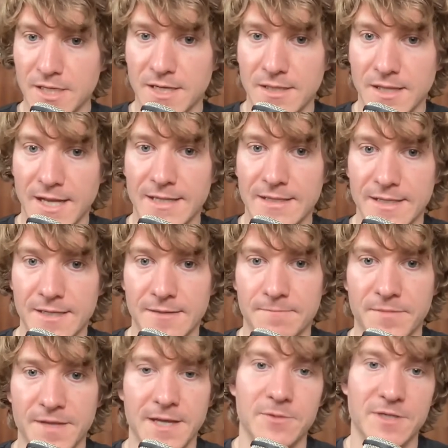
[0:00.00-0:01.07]
unlikely.
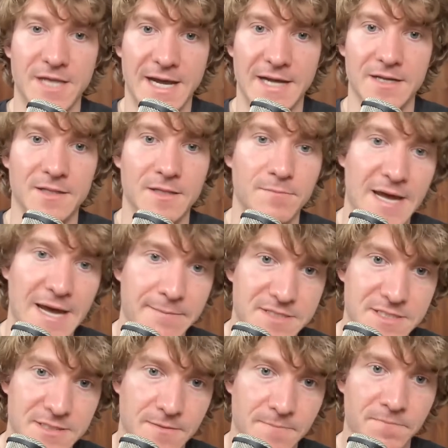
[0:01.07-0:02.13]
And when you add in the
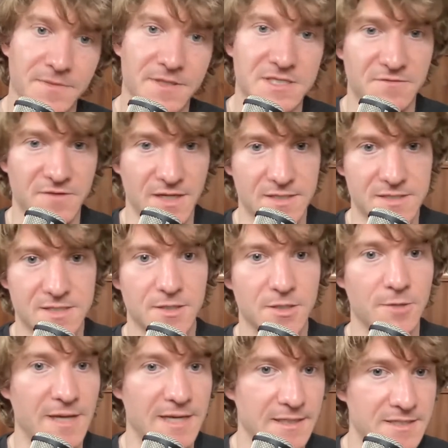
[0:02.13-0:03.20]
maps, the Sphinx,
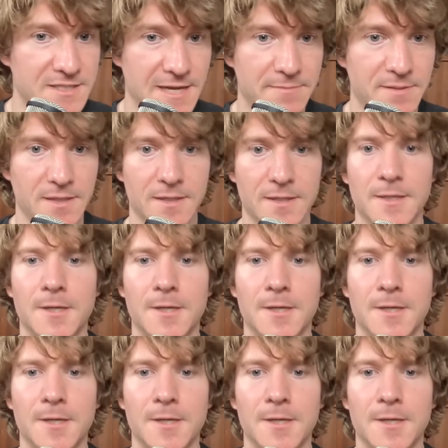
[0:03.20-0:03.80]
Göbekli Tepe,